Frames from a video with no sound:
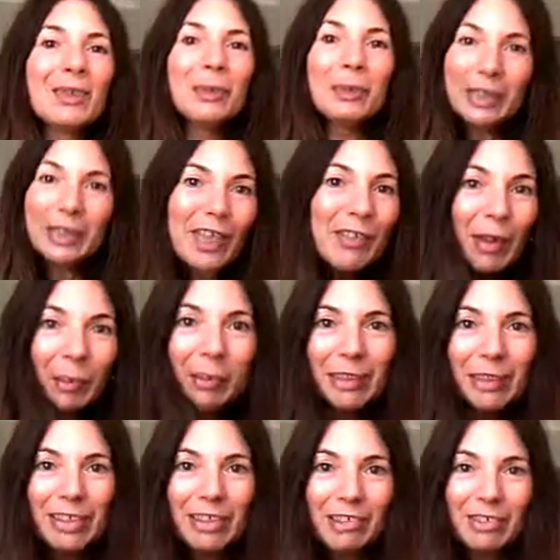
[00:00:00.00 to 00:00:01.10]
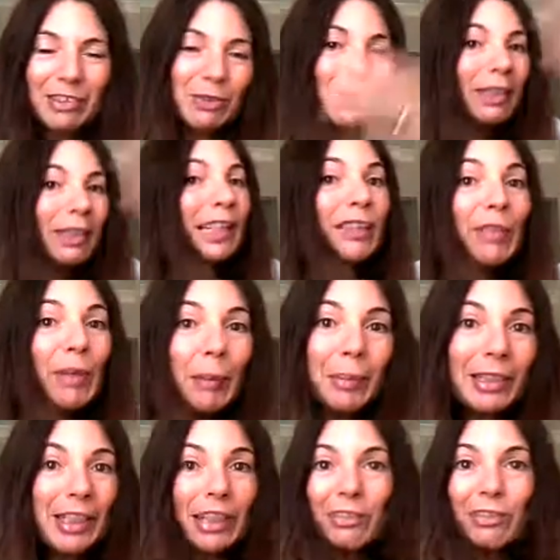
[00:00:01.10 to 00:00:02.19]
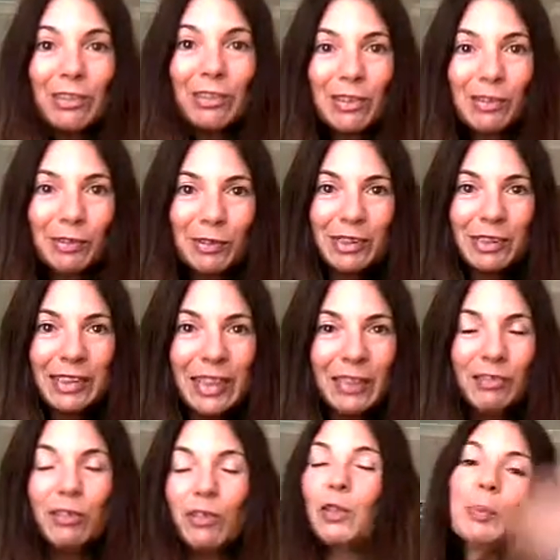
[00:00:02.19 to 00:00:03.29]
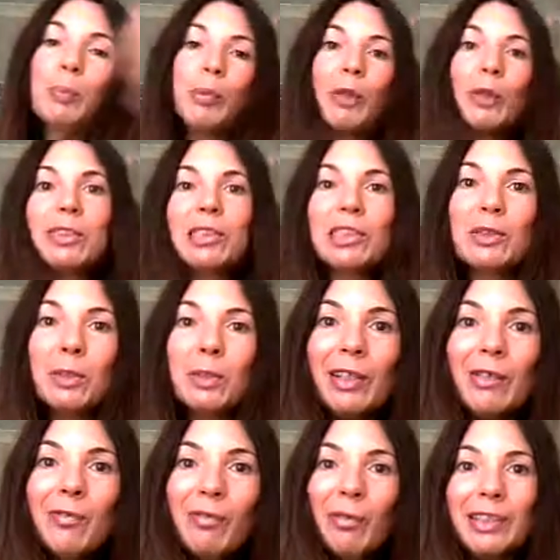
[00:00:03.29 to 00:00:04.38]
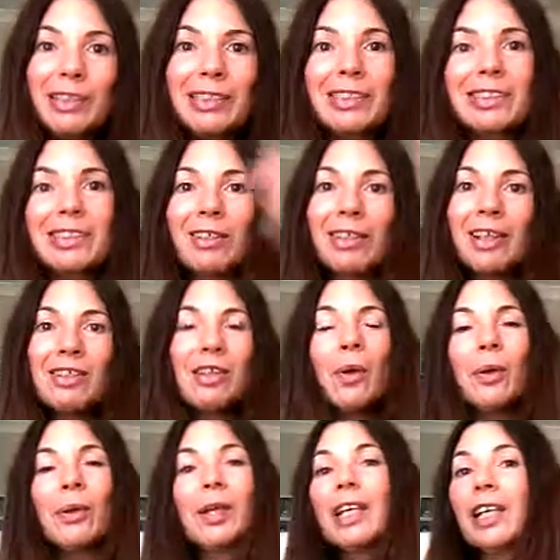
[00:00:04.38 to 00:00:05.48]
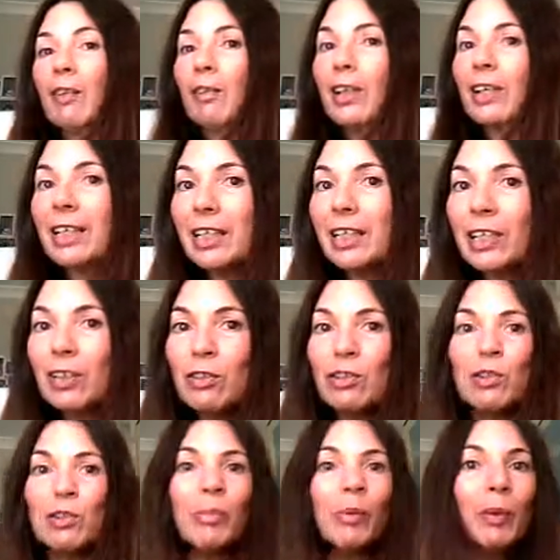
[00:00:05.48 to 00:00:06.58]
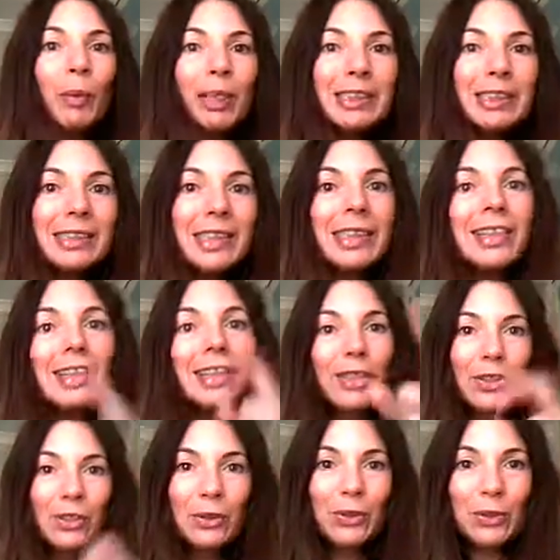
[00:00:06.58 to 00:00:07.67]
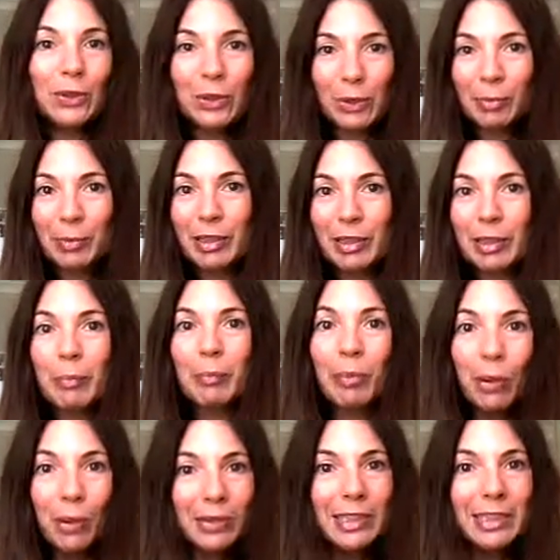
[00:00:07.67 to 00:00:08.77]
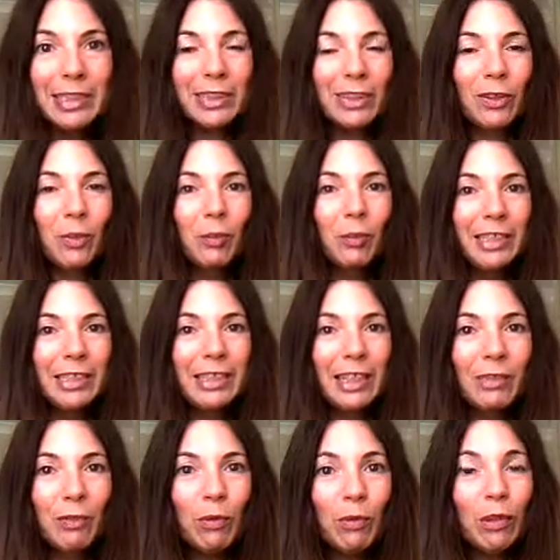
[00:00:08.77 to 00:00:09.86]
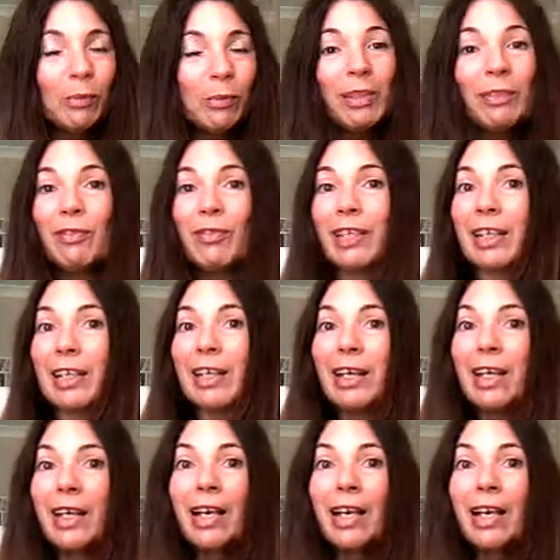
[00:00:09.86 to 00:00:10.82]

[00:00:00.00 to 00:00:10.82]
your leave applications, or the leave applications you've received, or you process all invoices, so they know if they get it to you by Wednesday, you're going to be processing it on Wednesday for them. If they